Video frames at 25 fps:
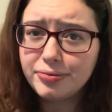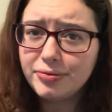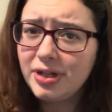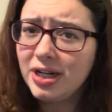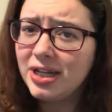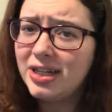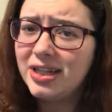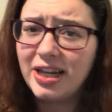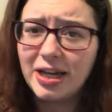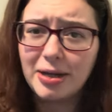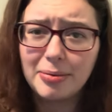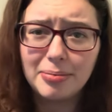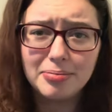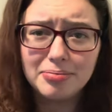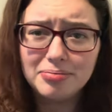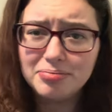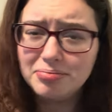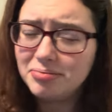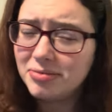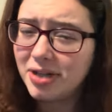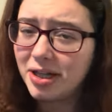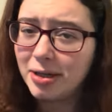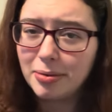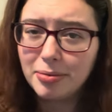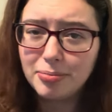like
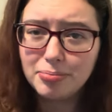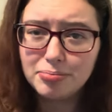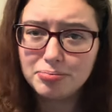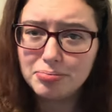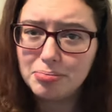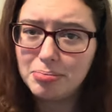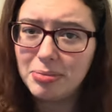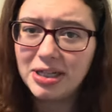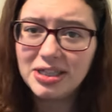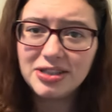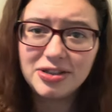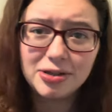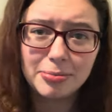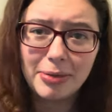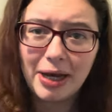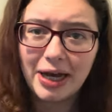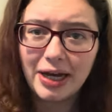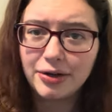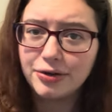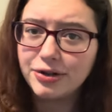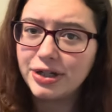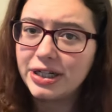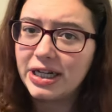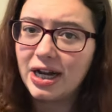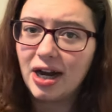mental
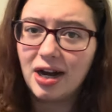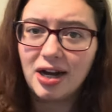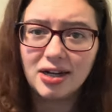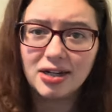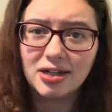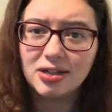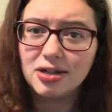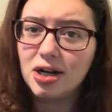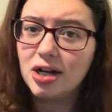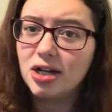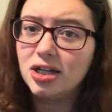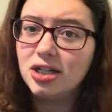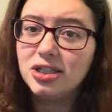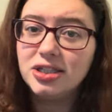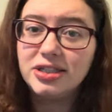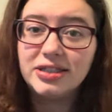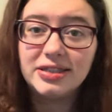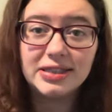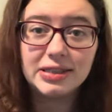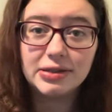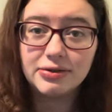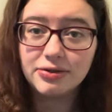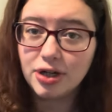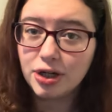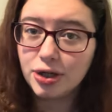battery on
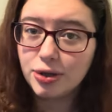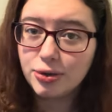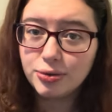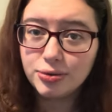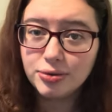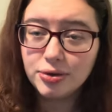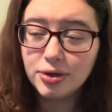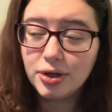0,